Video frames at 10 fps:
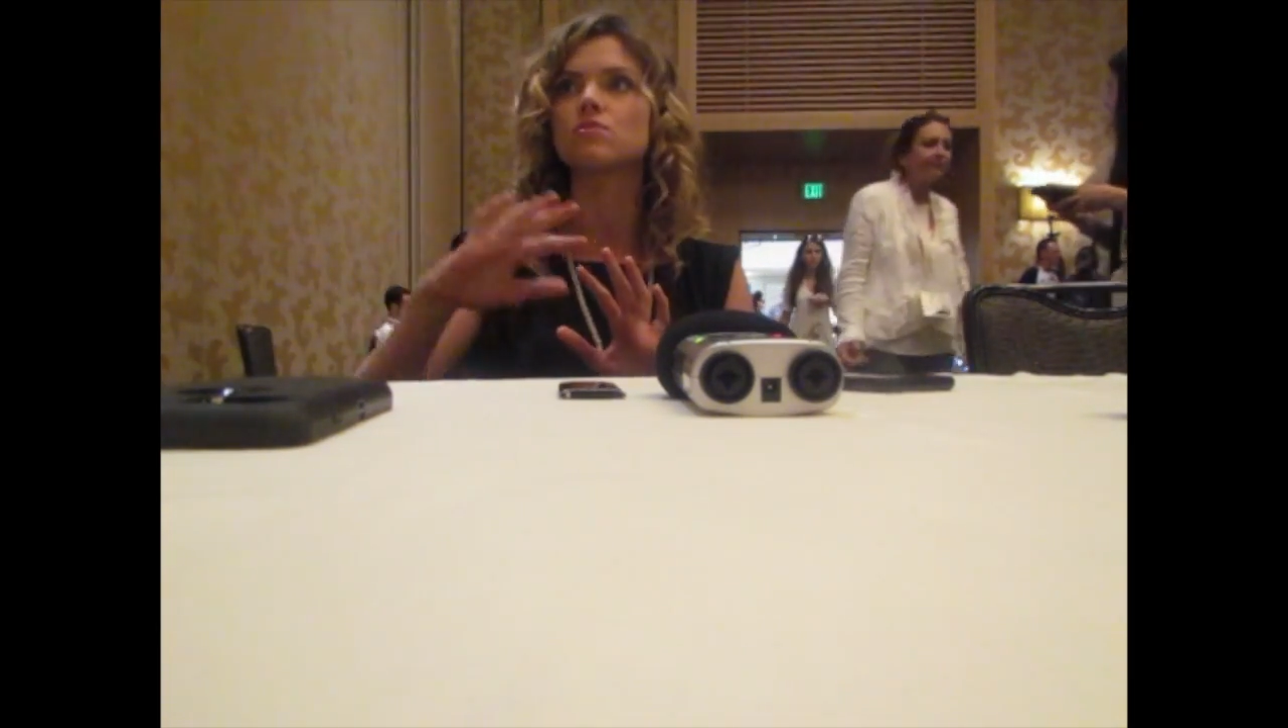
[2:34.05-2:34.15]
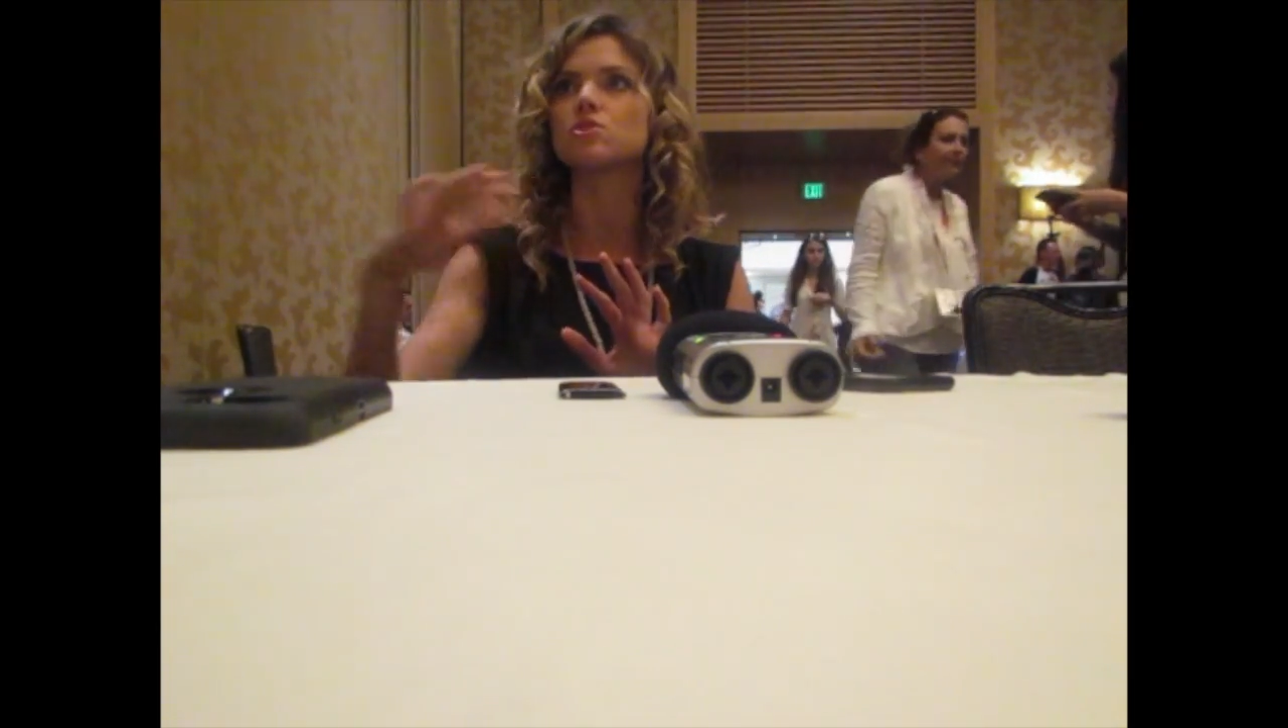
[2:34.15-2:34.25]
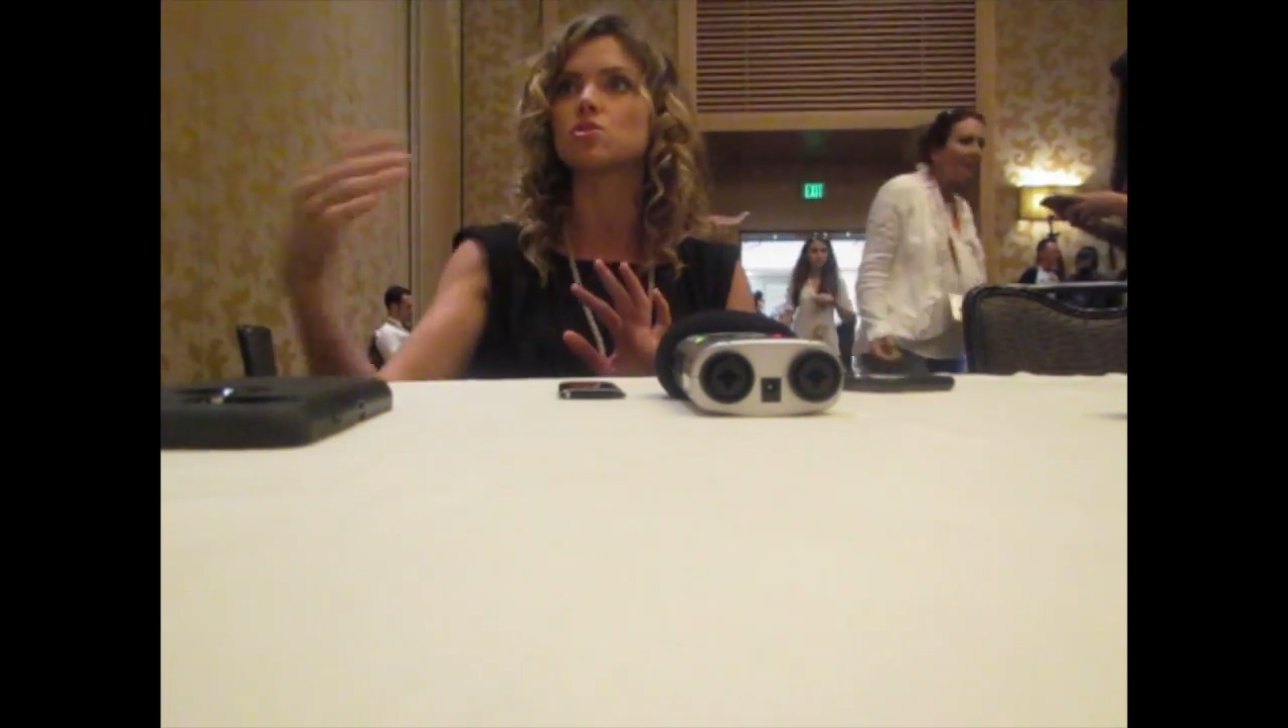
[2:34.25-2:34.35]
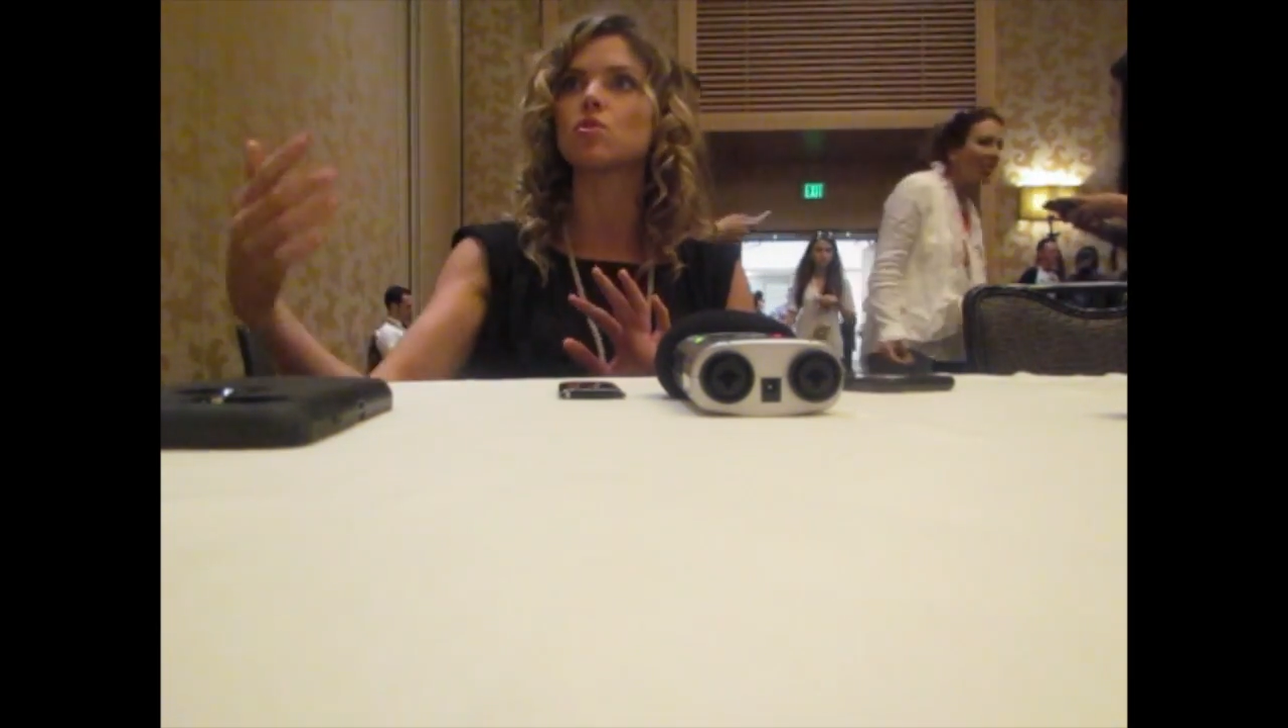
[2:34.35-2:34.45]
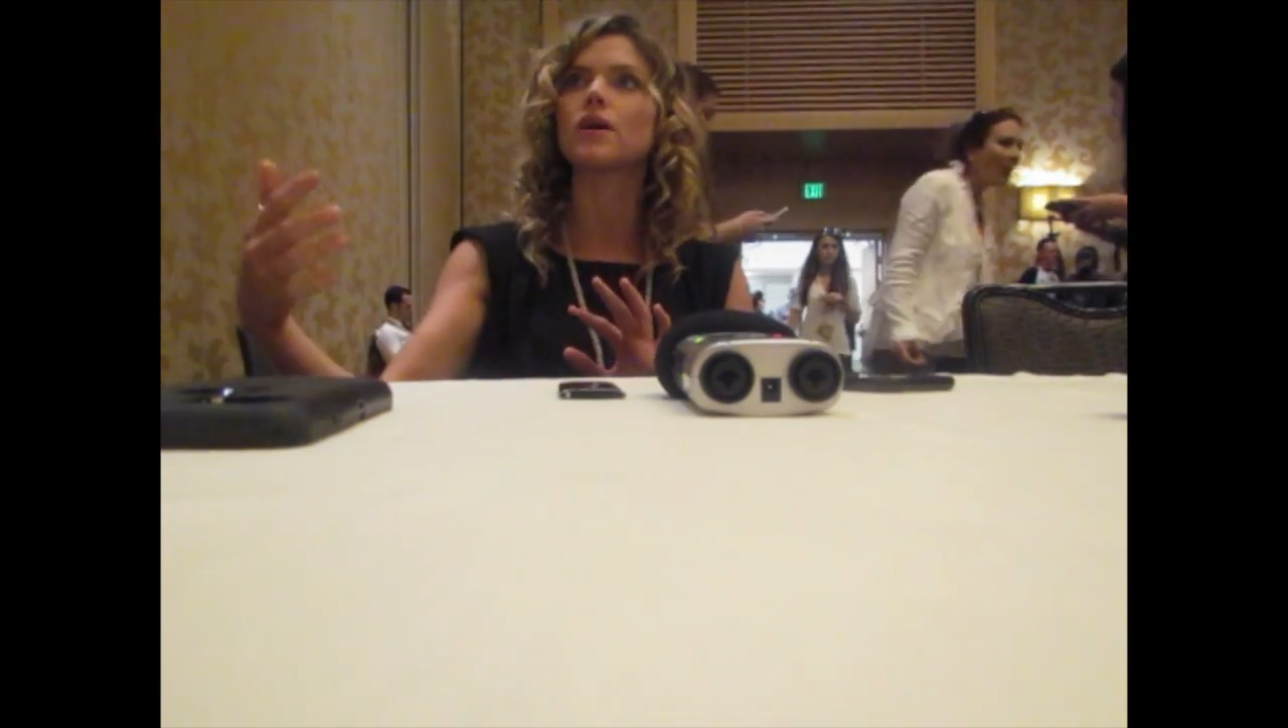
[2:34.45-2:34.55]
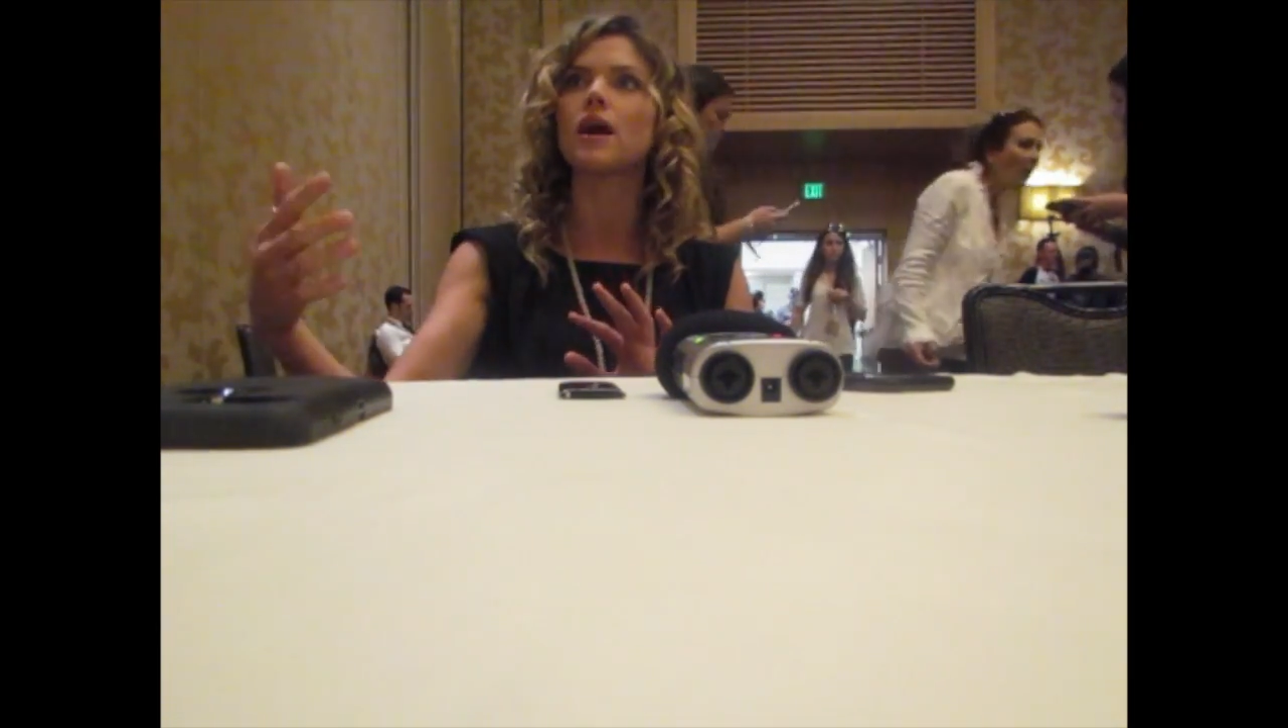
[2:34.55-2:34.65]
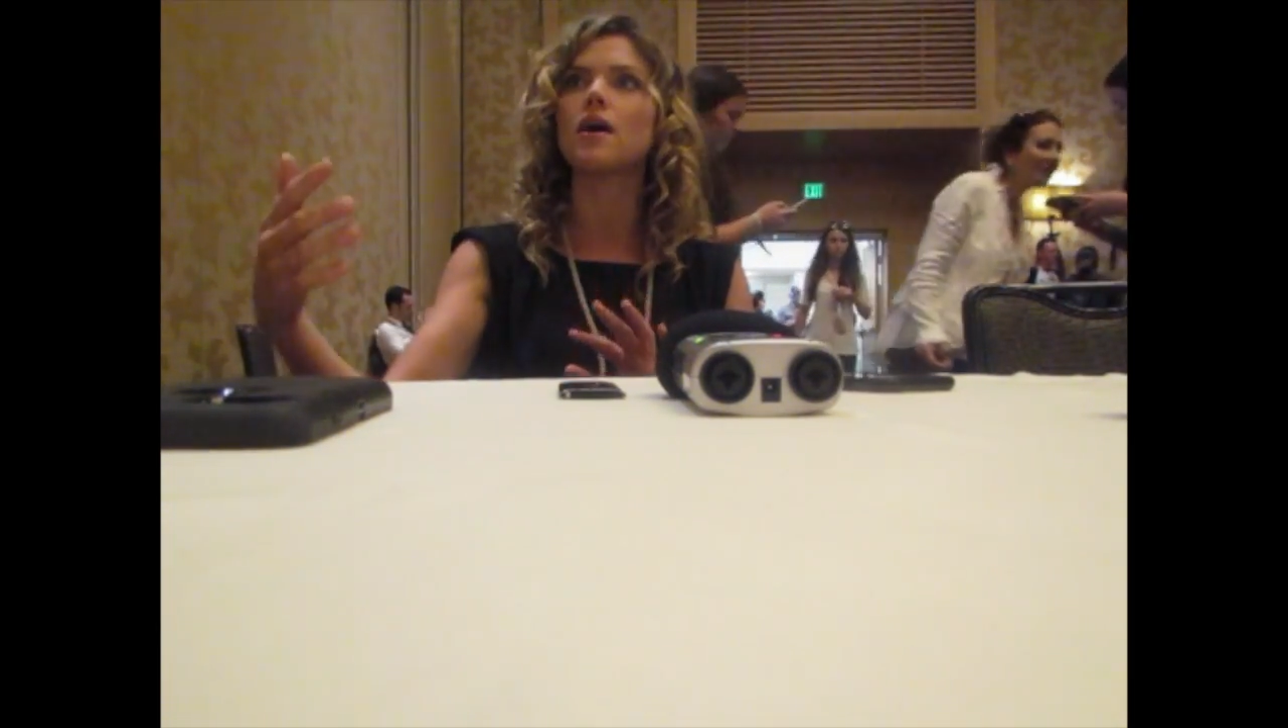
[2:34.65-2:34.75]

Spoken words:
of story